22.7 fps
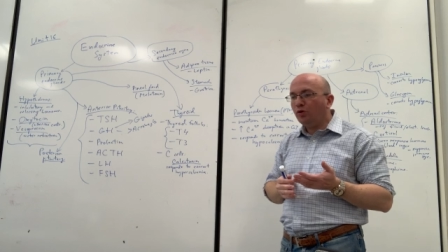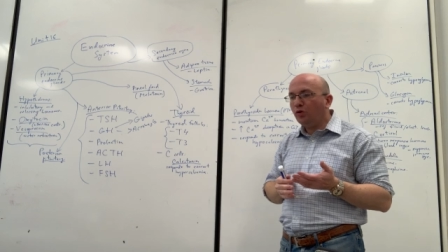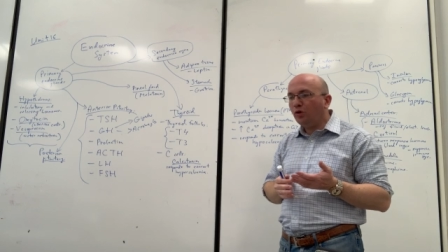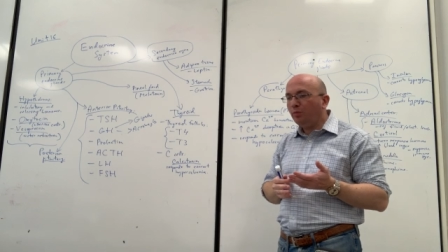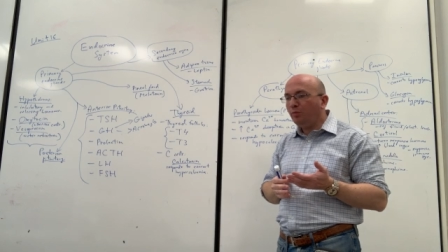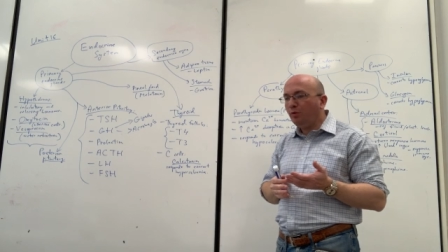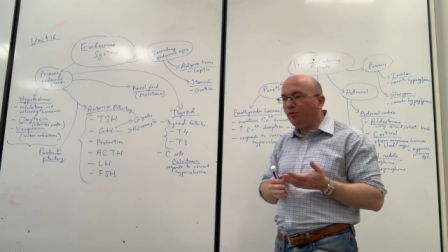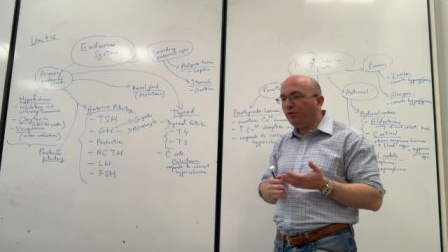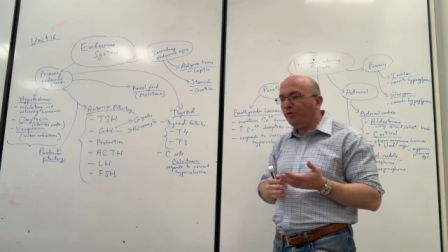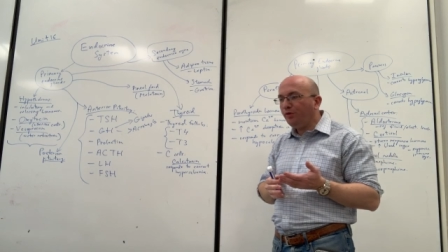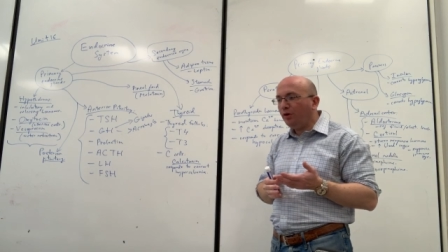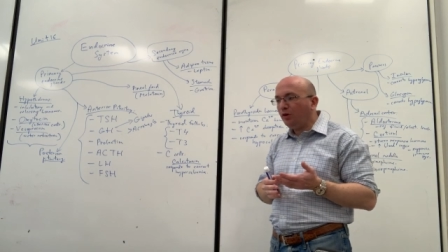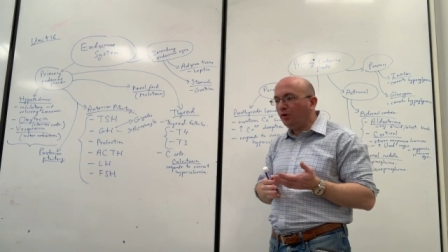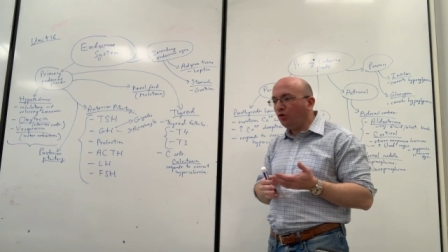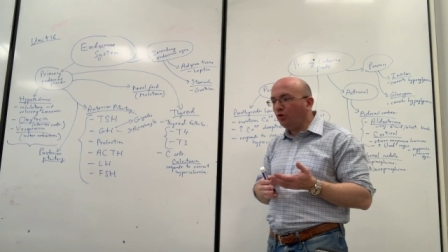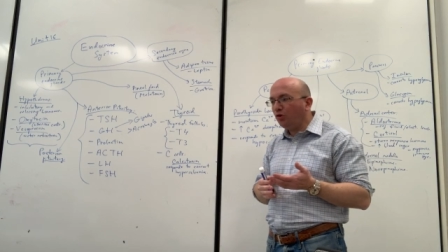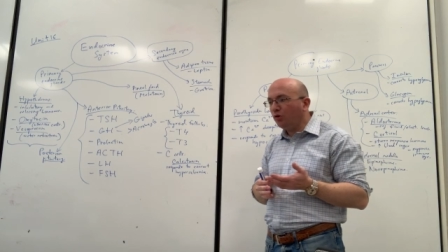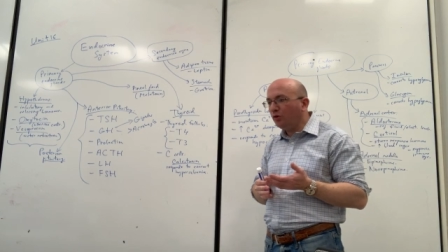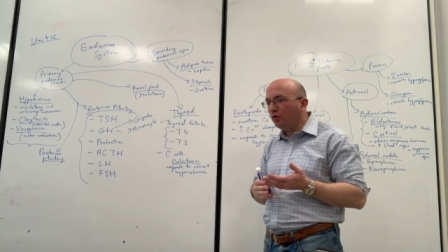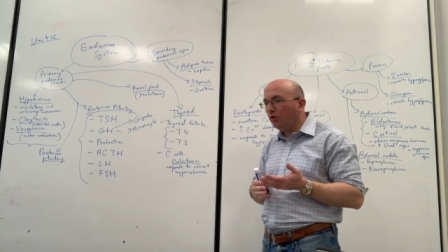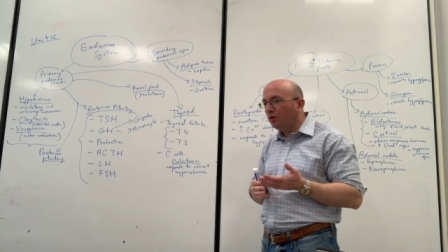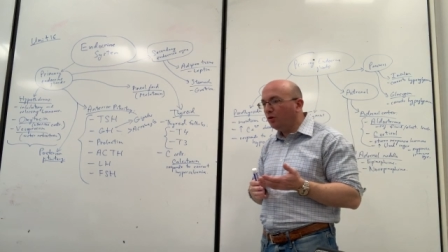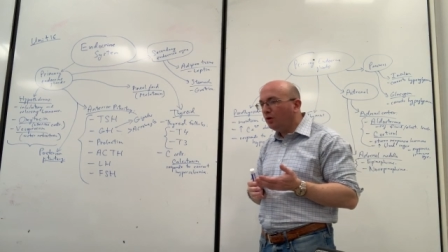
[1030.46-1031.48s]
normal
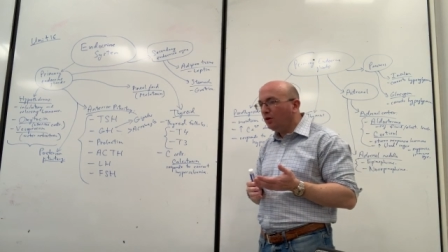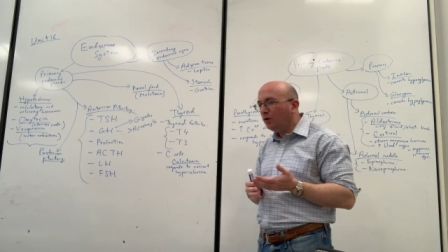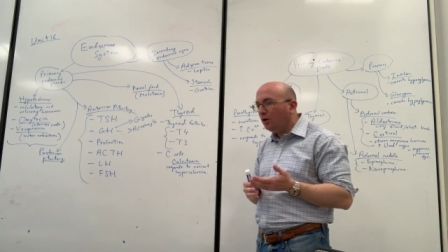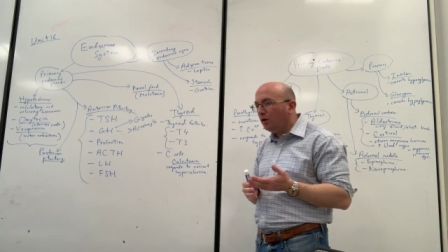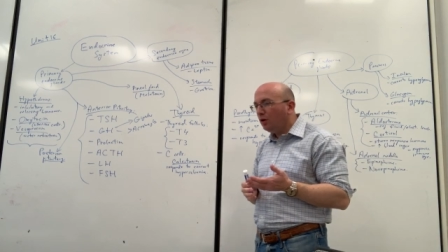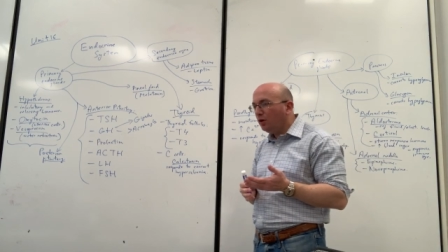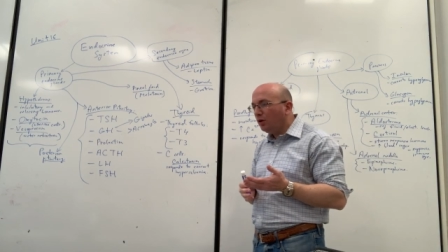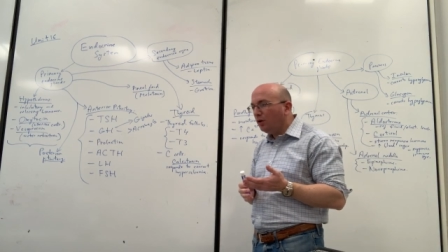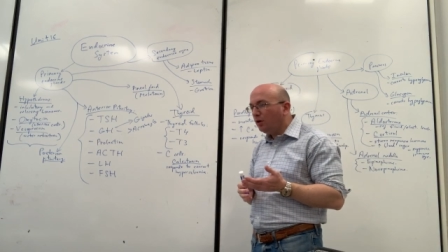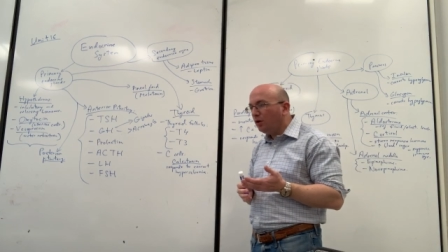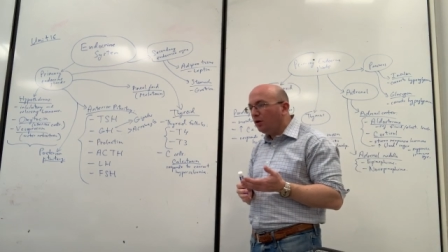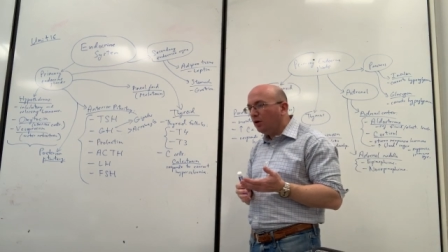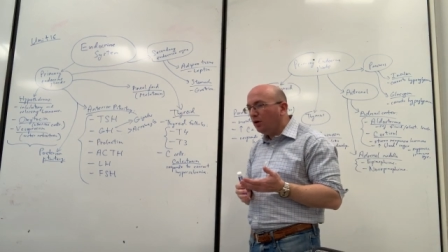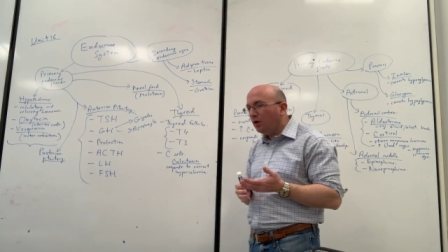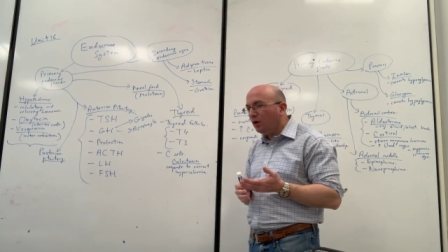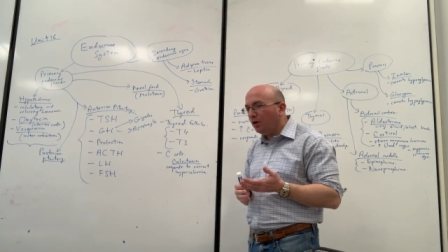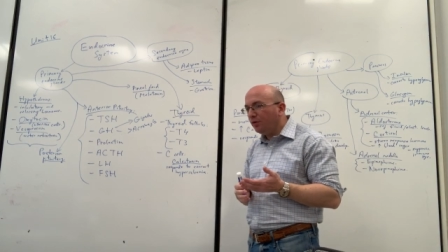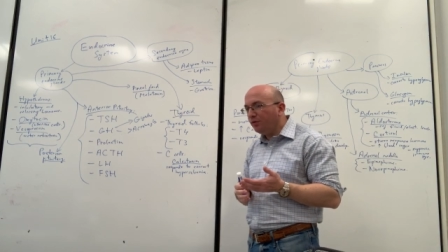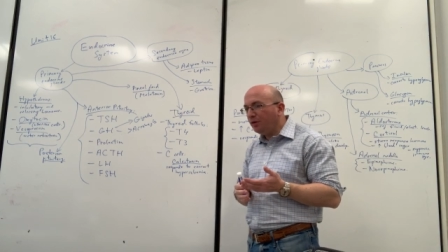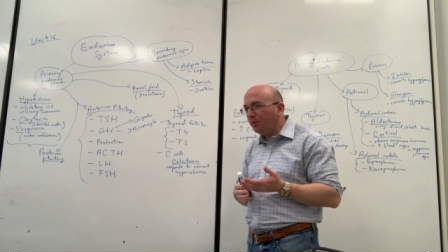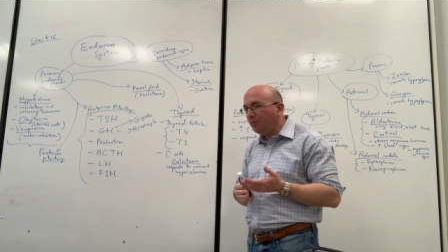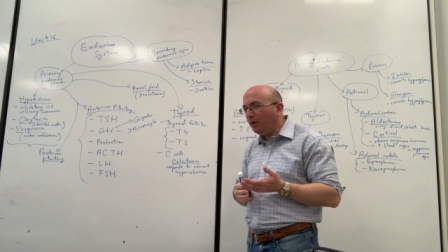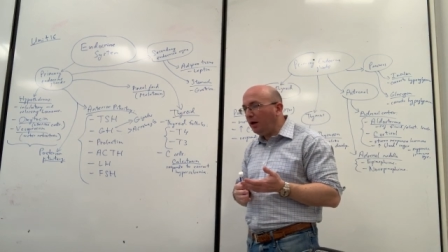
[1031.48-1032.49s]
function
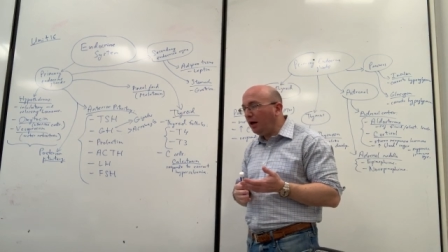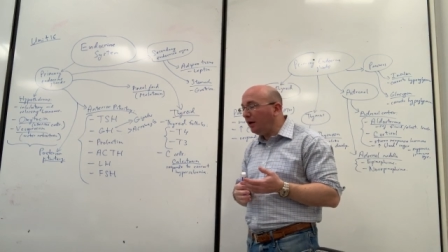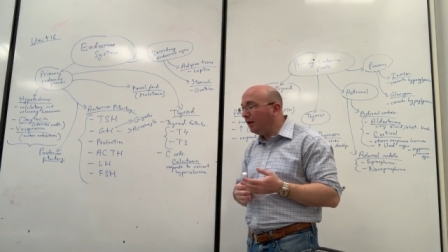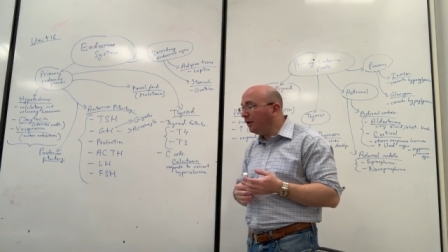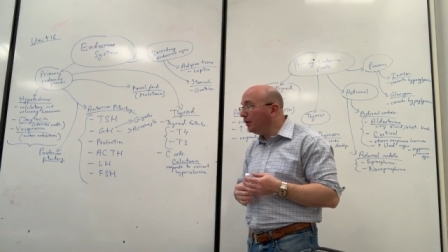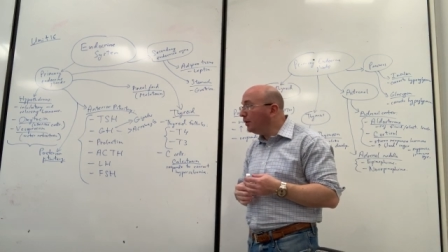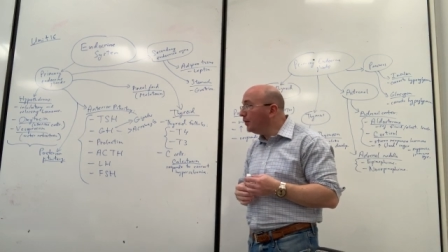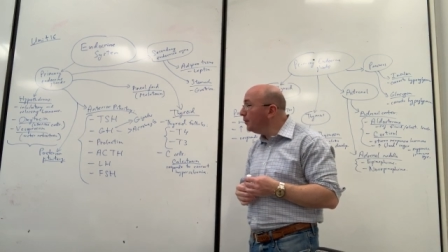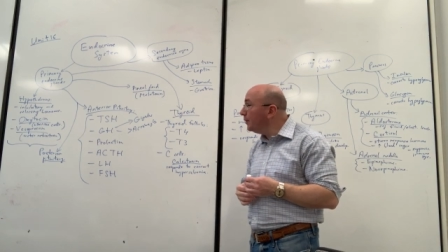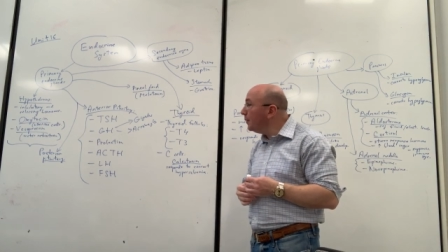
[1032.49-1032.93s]
of the body.